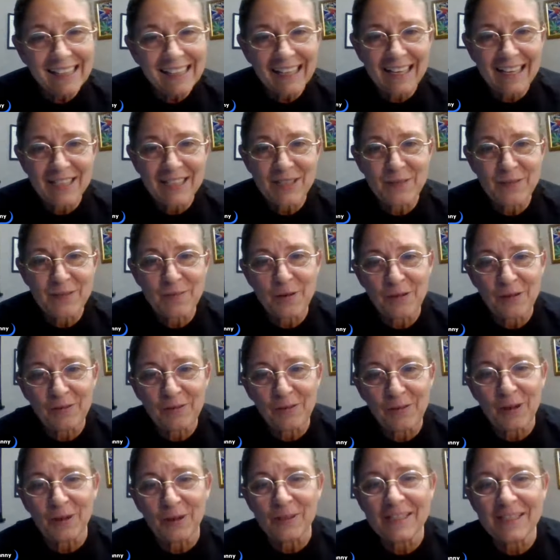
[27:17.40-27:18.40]
Catch some more
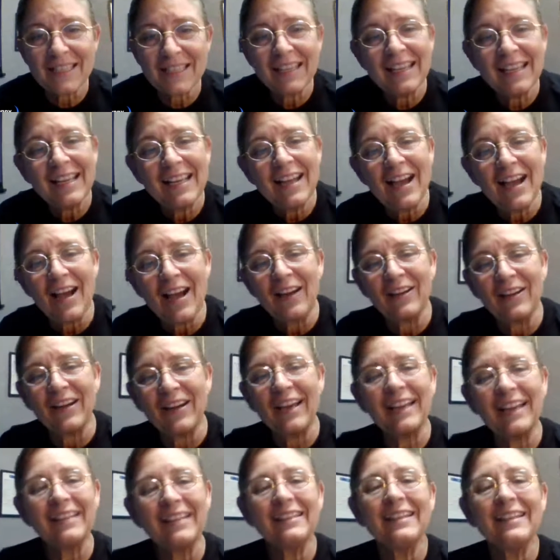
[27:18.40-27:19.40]
folks. All
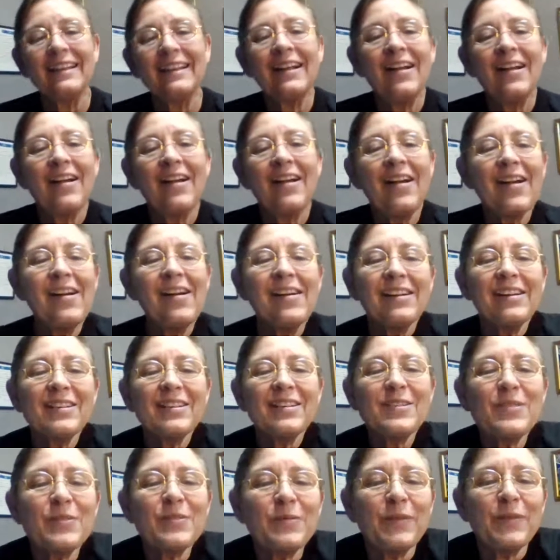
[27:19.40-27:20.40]
right.
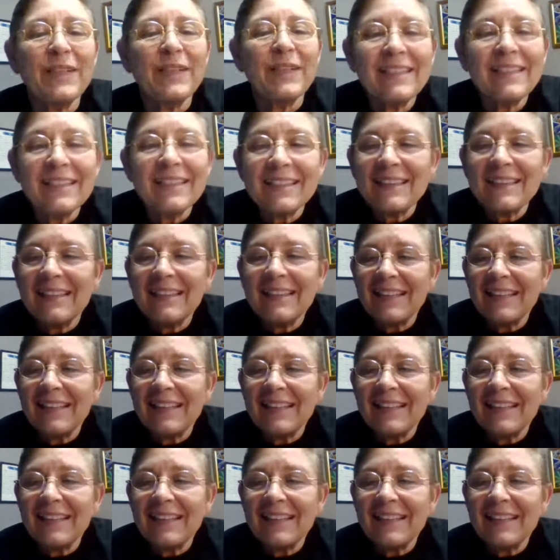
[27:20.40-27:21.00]
Sweet.